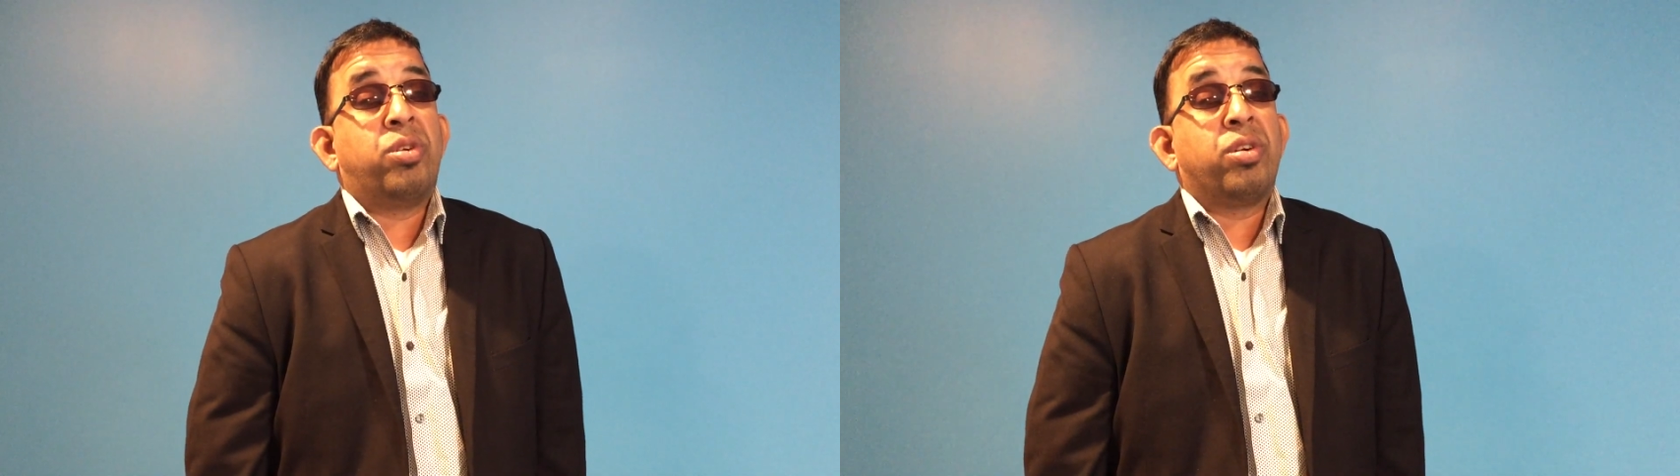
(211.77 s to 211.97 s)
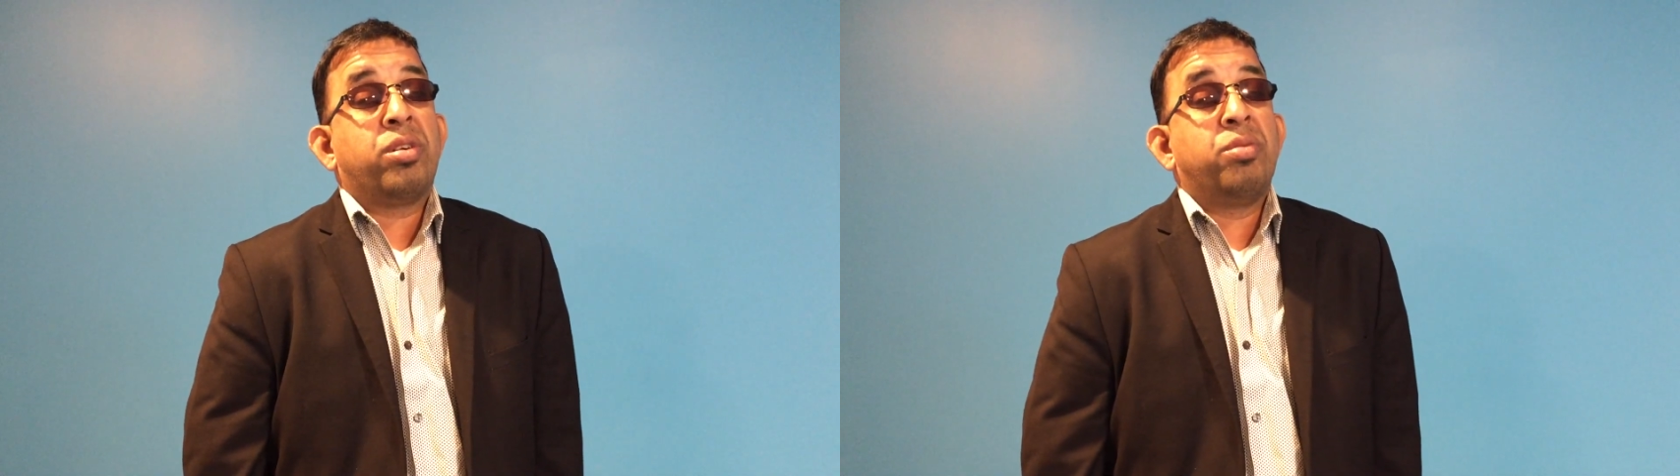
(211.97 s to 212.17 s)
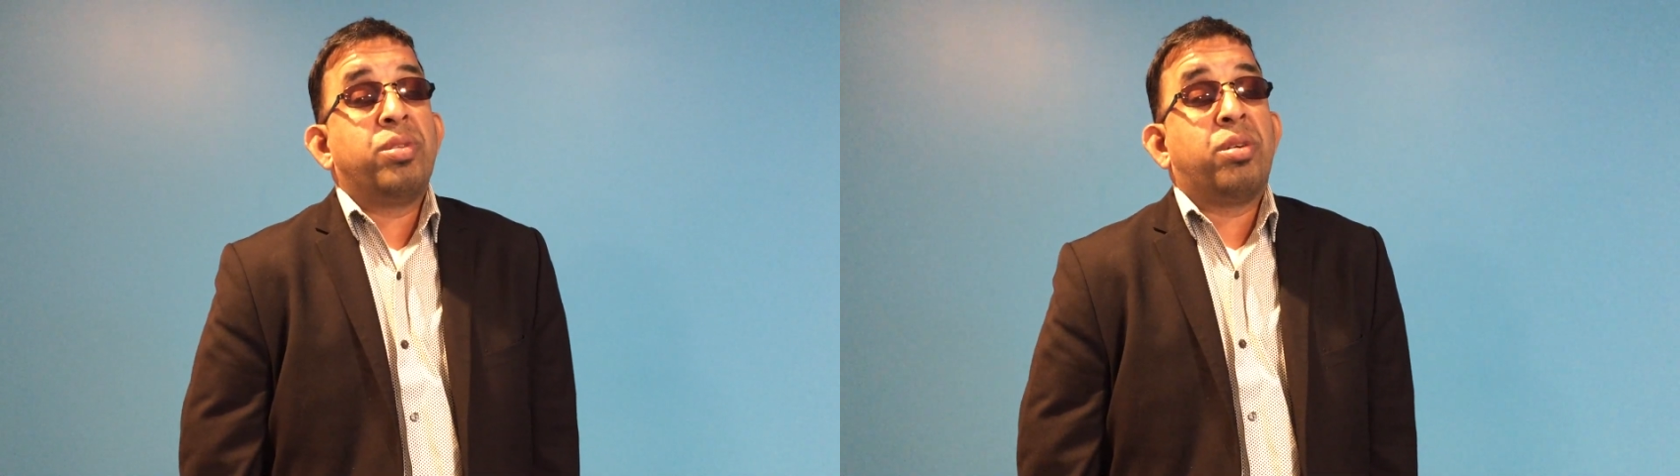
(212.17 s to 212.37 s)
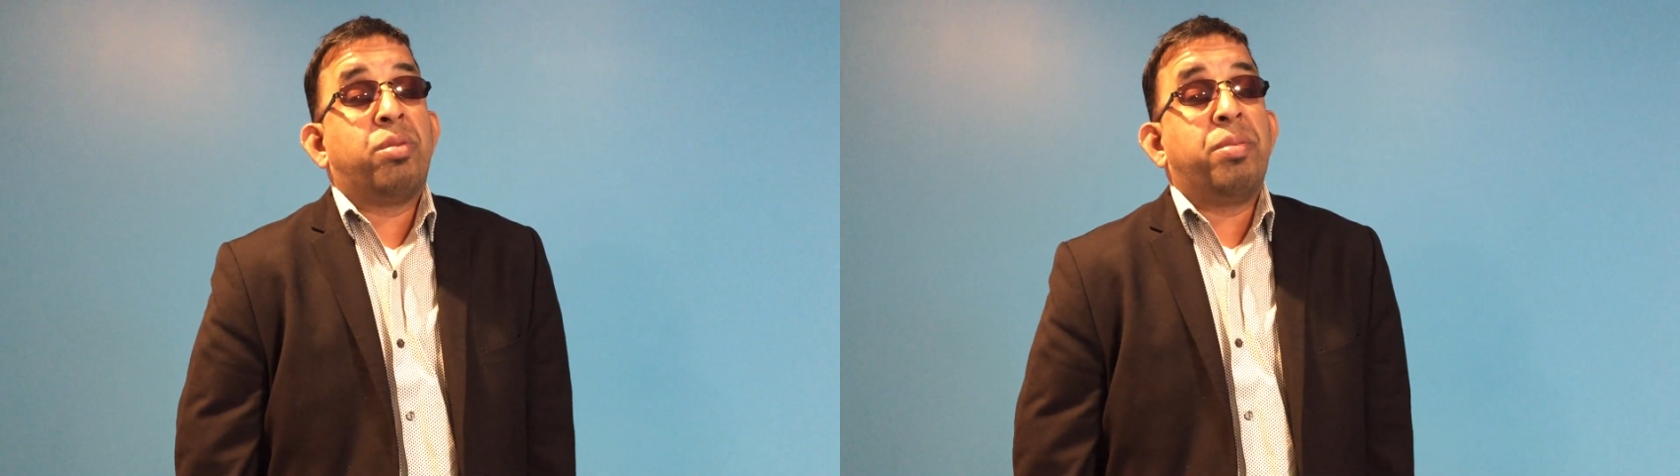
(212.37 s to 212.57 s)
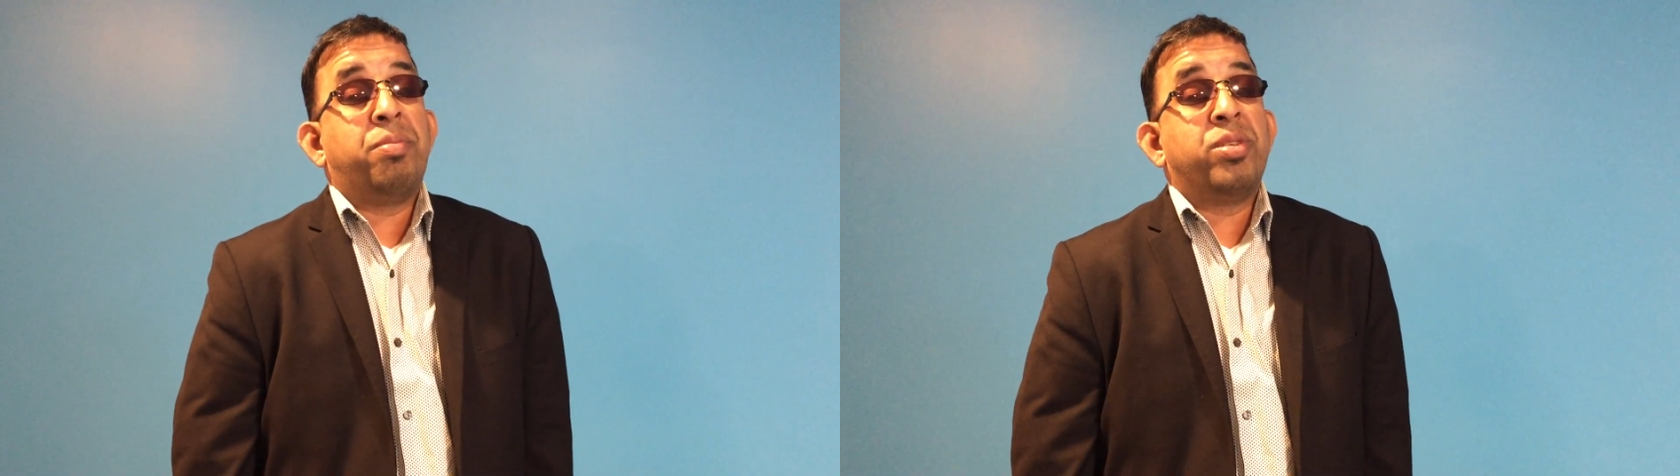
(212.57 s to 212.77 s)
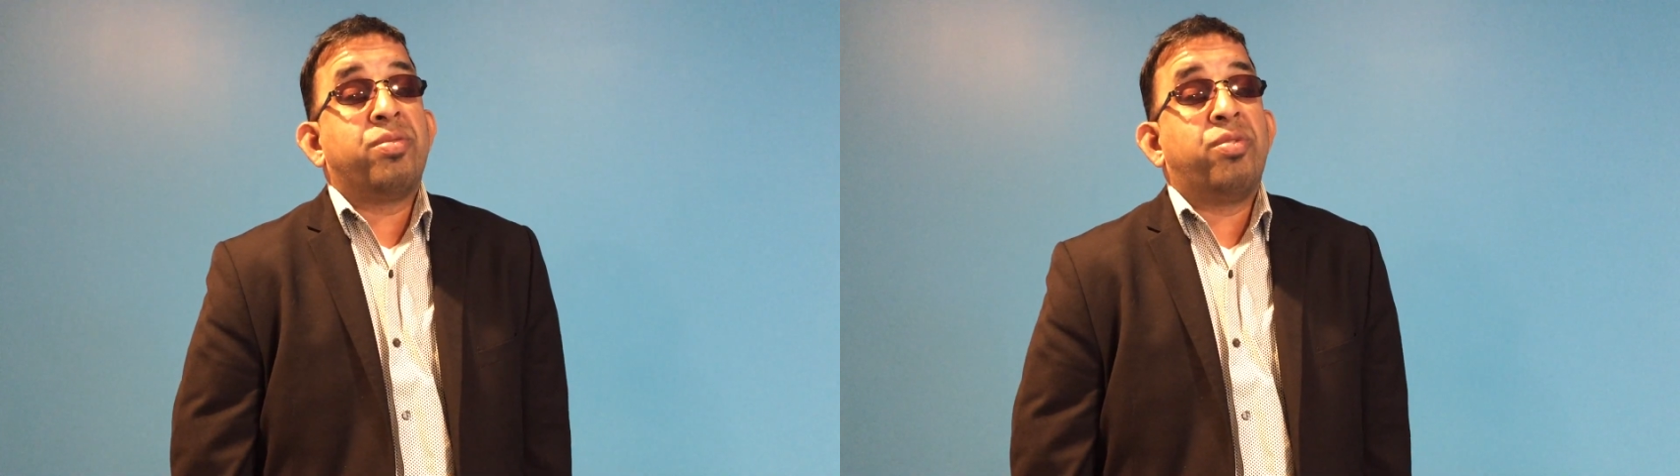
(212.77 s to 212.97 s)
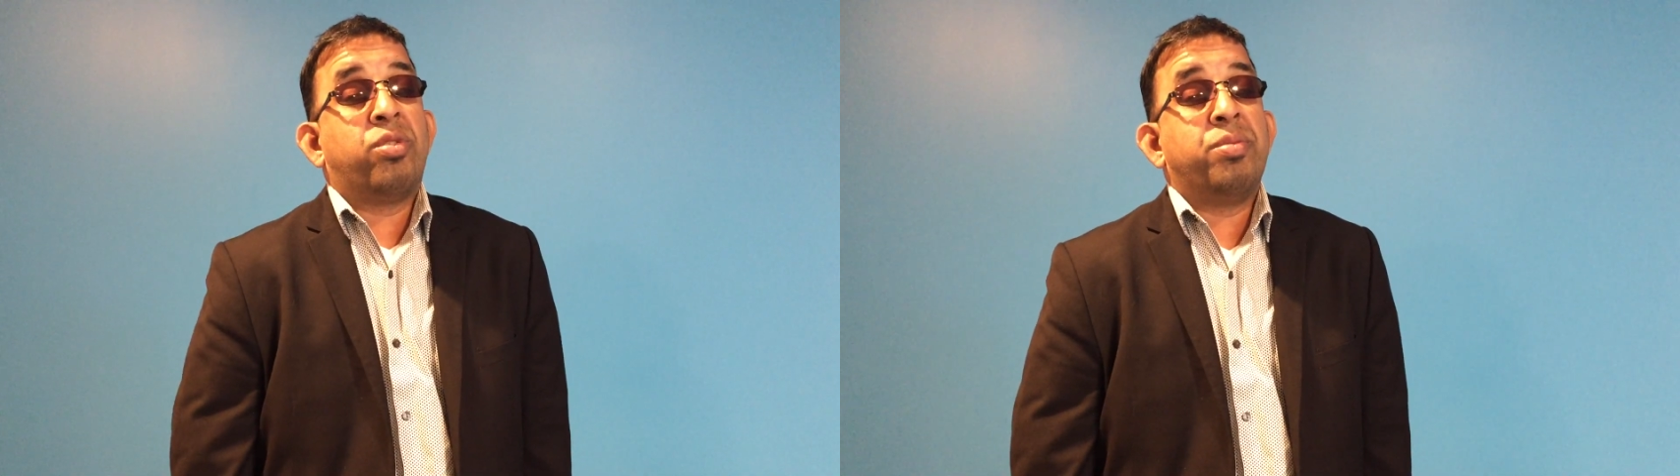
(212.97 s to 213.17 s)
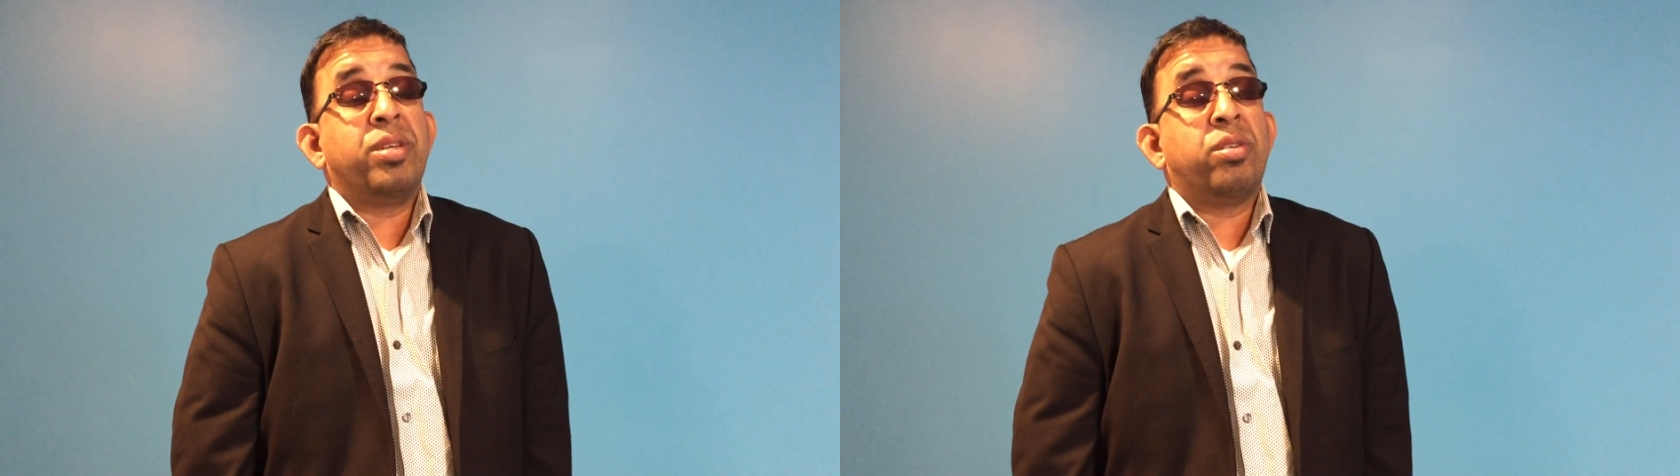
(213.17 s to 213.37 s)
work with our members forum,